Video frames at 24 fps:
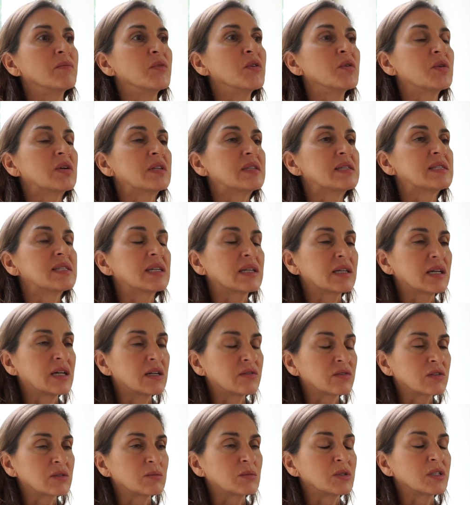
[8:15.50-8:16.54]
you can sit
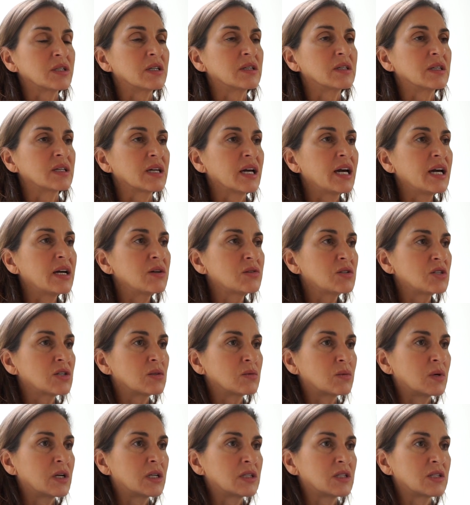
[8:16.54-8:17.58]
comfortably on the couch
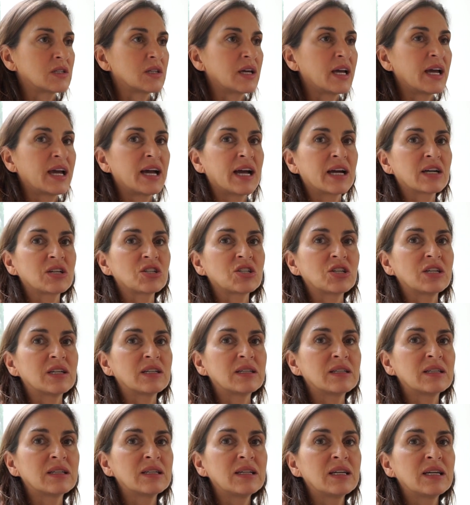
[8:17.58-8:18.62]
and watch the
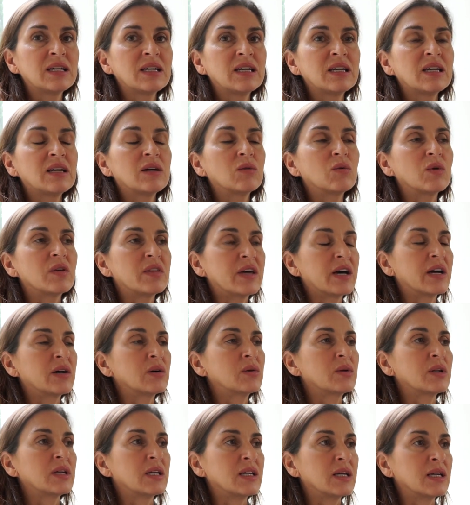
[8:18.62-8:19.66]
action
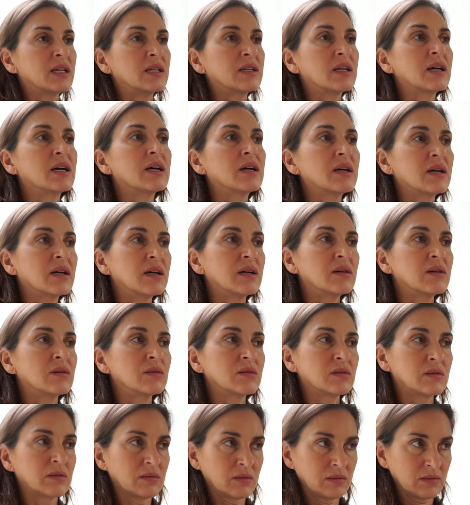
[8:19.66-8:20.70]
without it
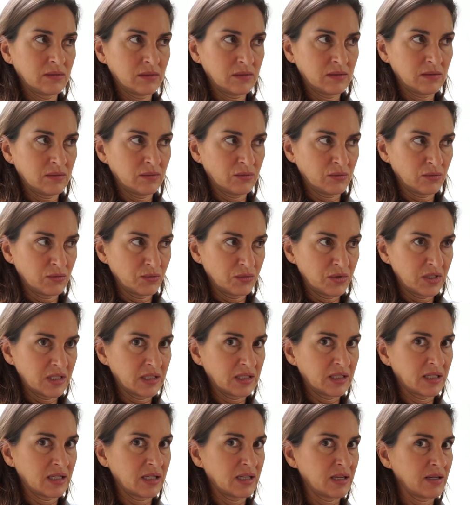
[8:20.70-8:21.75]

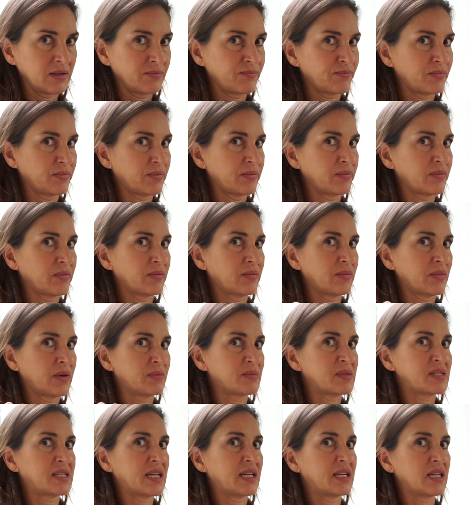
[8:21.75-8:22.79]
really
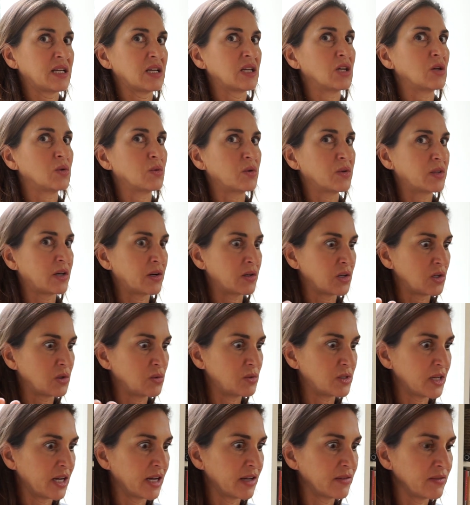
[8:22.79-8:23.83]
upsetting you, without you
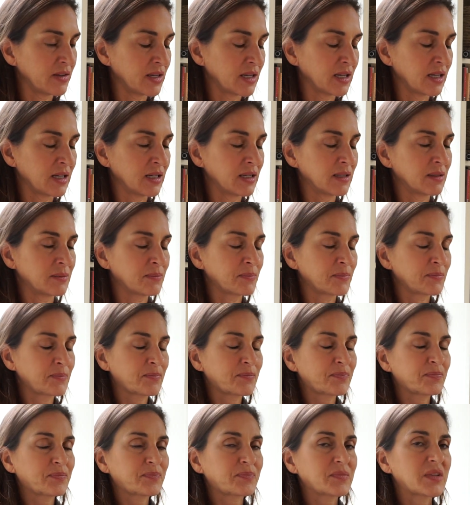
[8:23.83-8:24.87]
diving in.
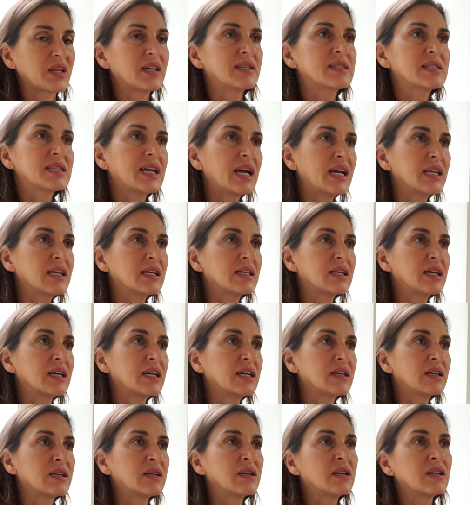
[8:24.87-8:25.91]
It's kind of
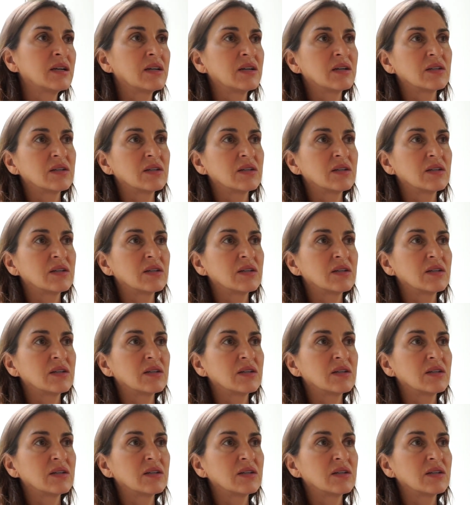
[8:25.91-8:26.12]
like